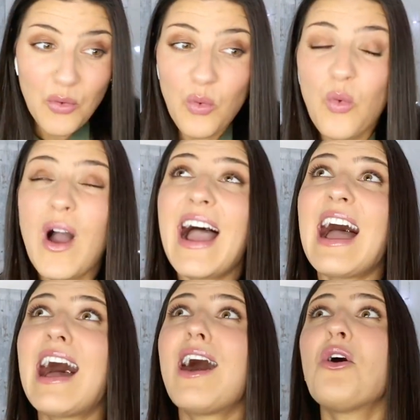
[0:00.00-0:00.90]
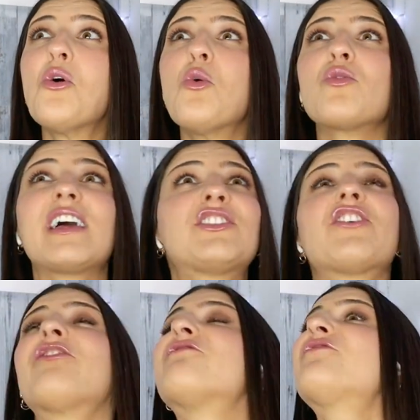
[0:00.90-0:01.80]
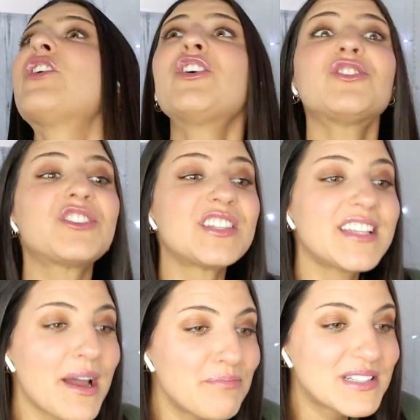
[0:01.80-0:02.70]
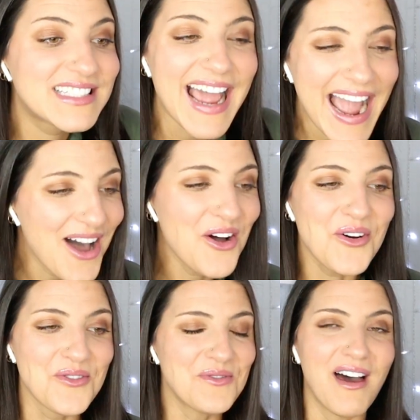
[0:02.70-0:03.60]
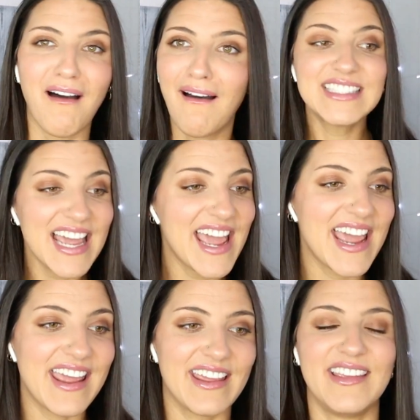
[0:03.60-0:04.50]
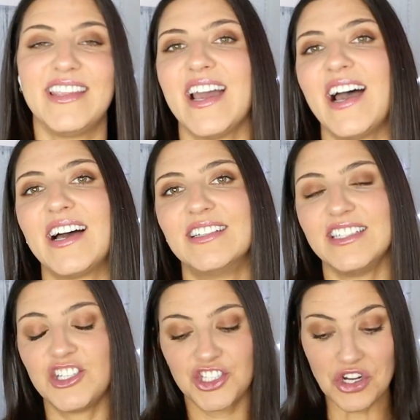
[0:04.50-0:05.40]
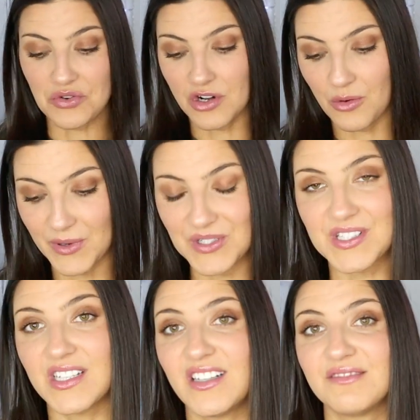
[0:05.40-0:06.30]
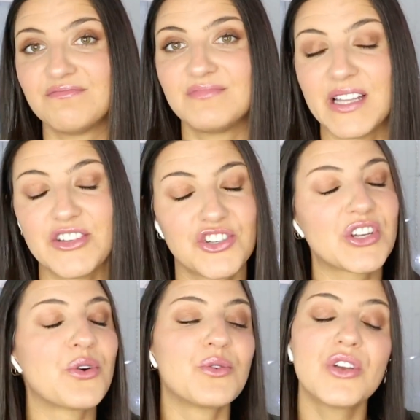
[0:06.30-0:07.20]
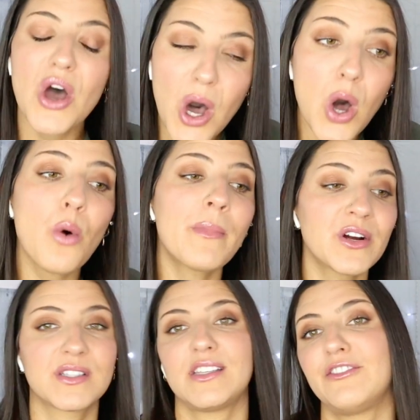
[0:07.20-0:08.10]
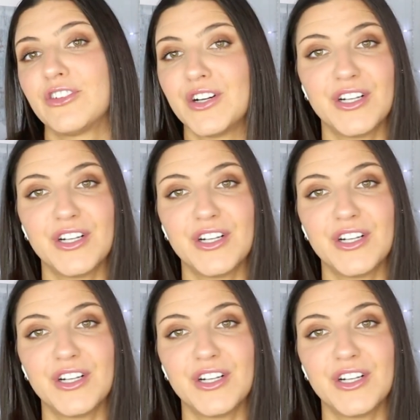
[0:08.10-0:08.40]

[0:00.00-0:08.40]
Wow, like the first step down. Dang, yeah, it showed no mercy. It showed no mercy for